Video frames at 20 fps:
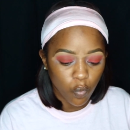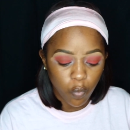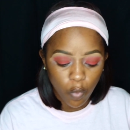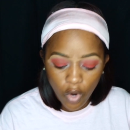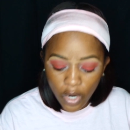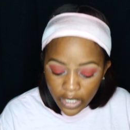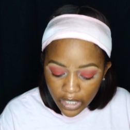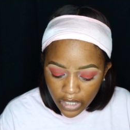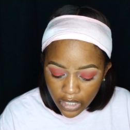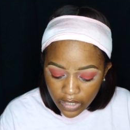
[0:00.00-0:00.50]

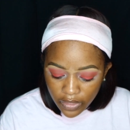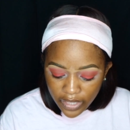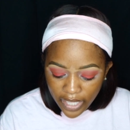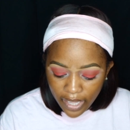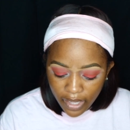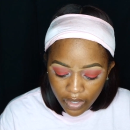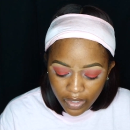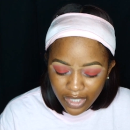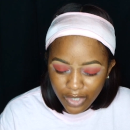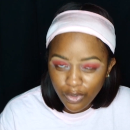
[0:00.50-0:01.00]
wanting
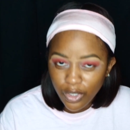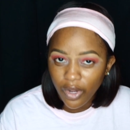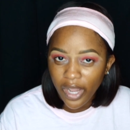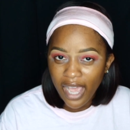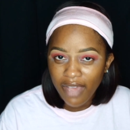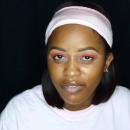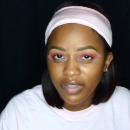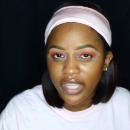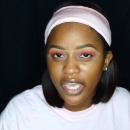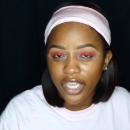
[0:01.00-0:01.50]
that, you know,
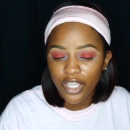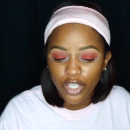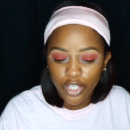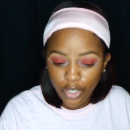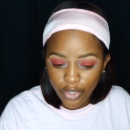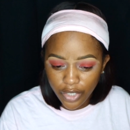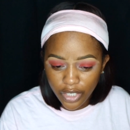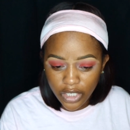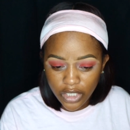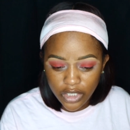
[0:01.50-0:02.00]
having that
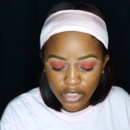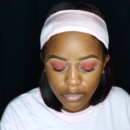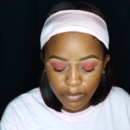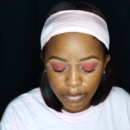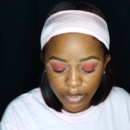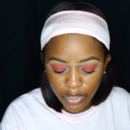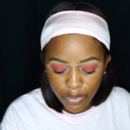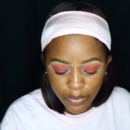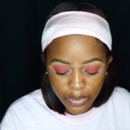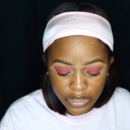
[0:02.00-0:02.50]
yearning to
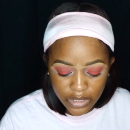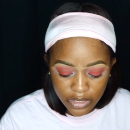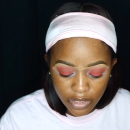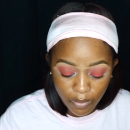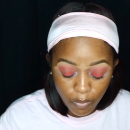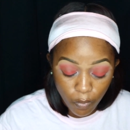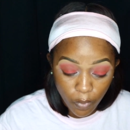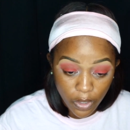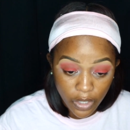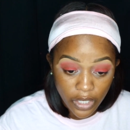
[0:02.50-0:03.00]
be with
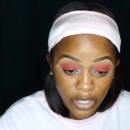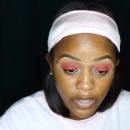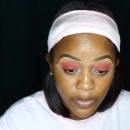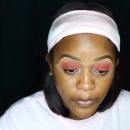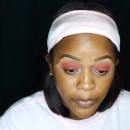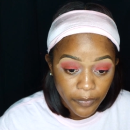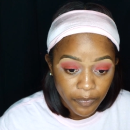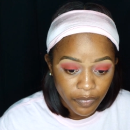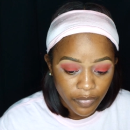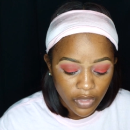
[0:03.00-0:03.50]
someone
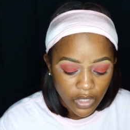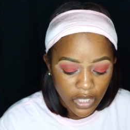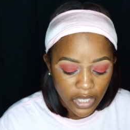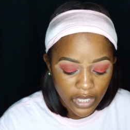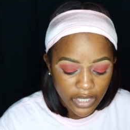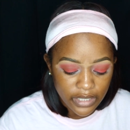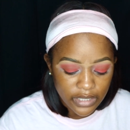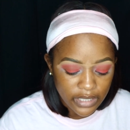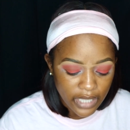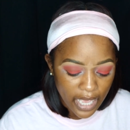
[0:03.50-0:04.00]

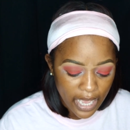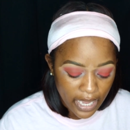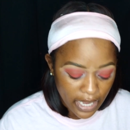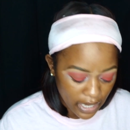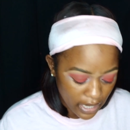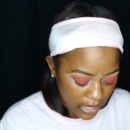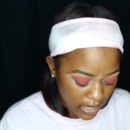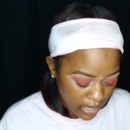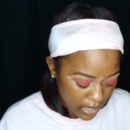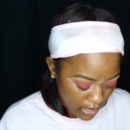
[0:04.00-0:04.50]
is
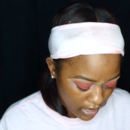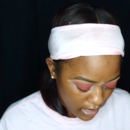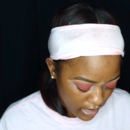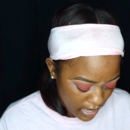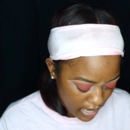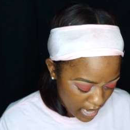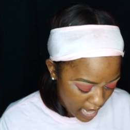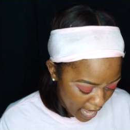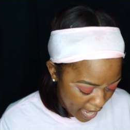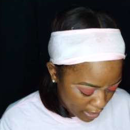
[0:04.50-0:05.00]
a
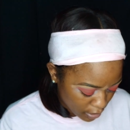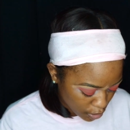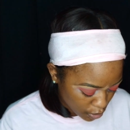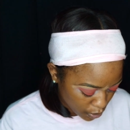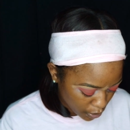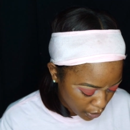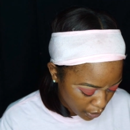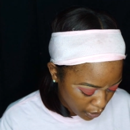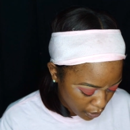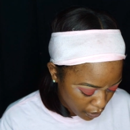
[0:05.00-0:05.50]

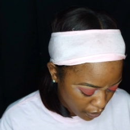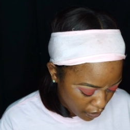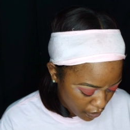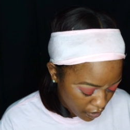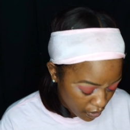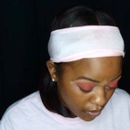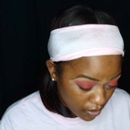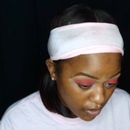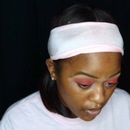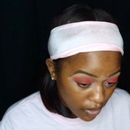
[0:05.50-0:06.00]
natural
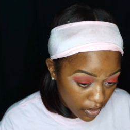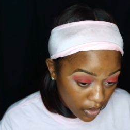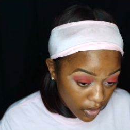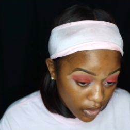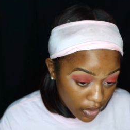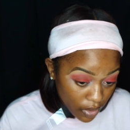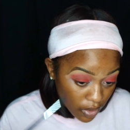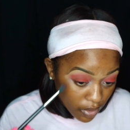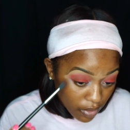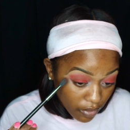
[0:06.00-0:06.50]

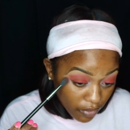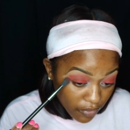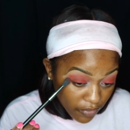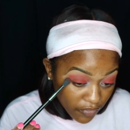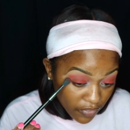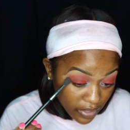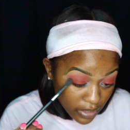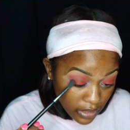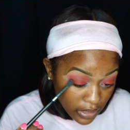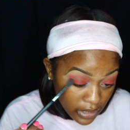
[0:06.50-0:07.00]

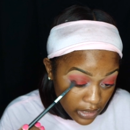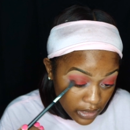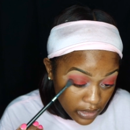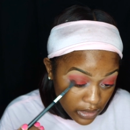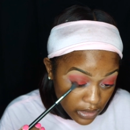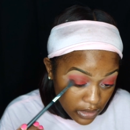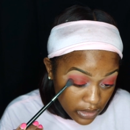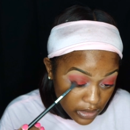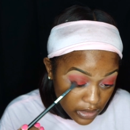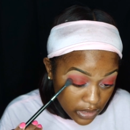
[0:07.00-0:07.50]
feeling.